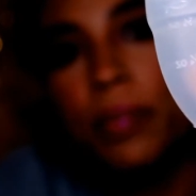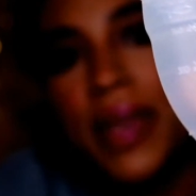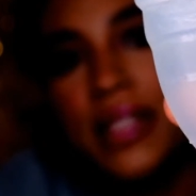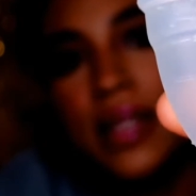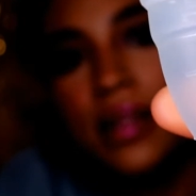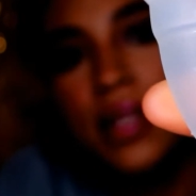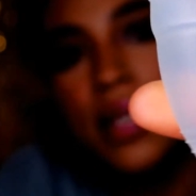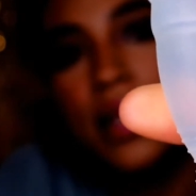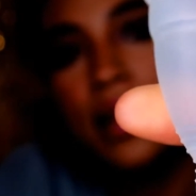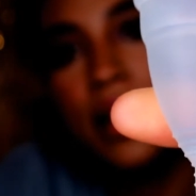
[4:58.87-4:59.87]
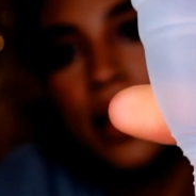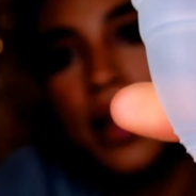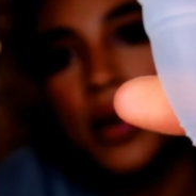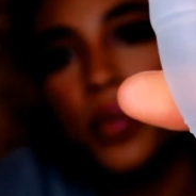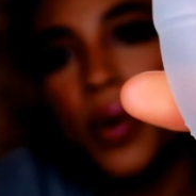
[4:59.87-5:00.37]
basically
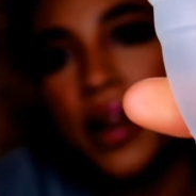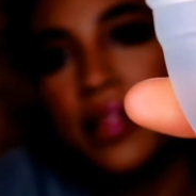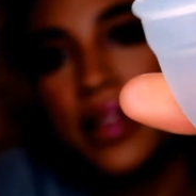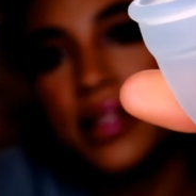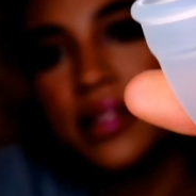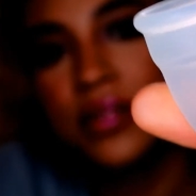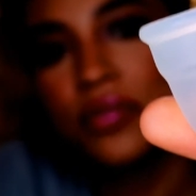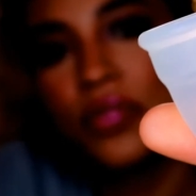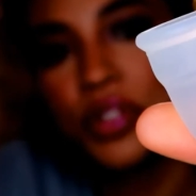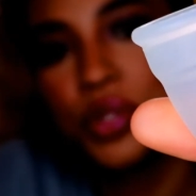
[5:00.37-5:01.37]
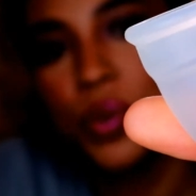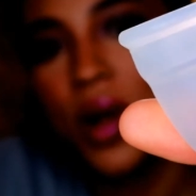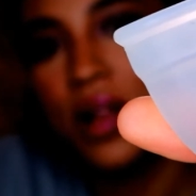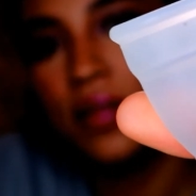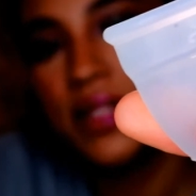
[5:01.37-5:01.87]
can wear this for
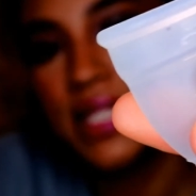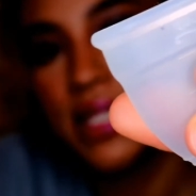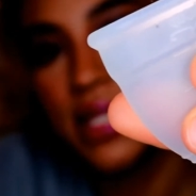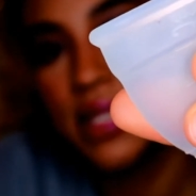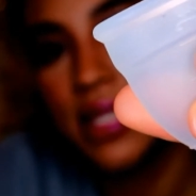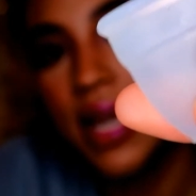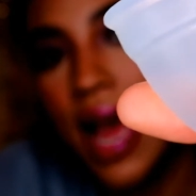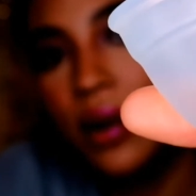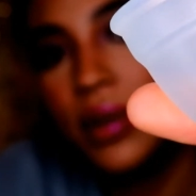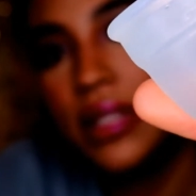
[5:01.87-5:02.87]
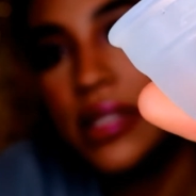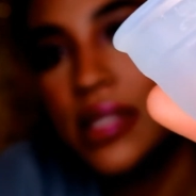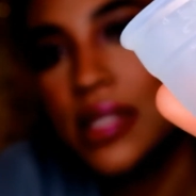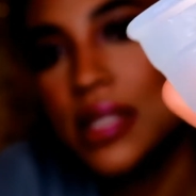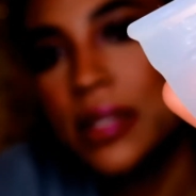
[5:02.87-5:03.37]
12 to 16
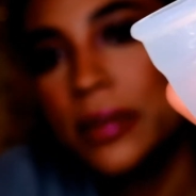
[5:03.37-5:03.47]
hours